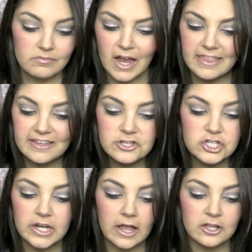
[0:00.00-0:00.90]
I think
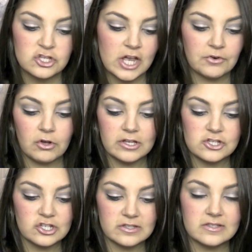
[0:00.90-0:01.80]
Chanel in general
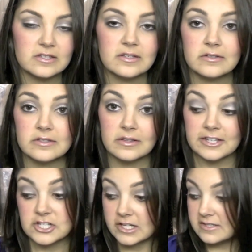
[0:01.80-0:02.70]
is just
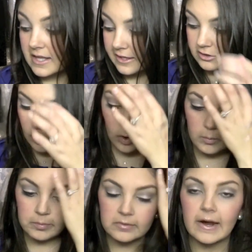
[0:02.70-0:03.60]
delicious. I think the whole
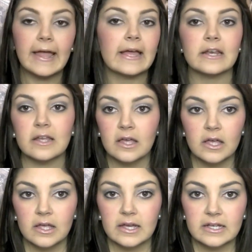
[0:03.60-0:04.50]
brand
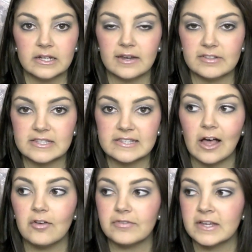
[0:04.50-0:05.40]
in and of
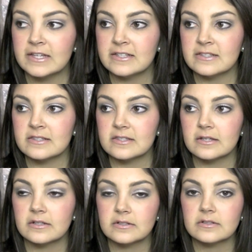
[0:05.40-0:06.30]
itself is,
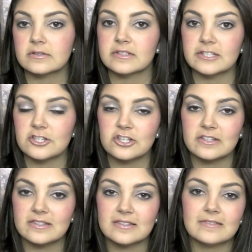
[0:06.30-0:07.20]
it's
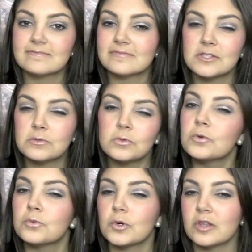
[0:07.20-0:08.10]
just
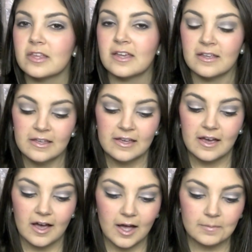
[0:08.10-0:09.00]
swoon worthy.
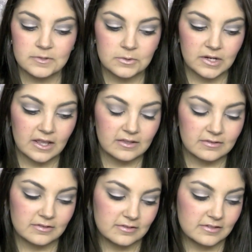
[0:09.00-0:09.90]
Um, so when I
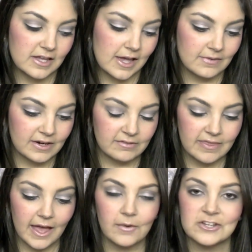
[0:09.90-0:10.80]
yeah, when I read that